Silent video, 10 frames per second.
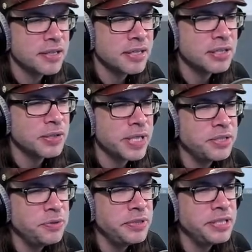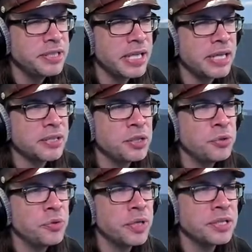although I do need to get
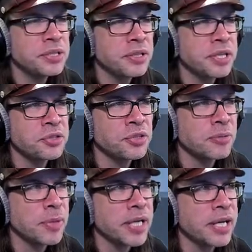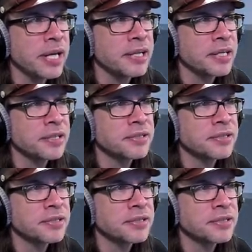new insulation in my attic.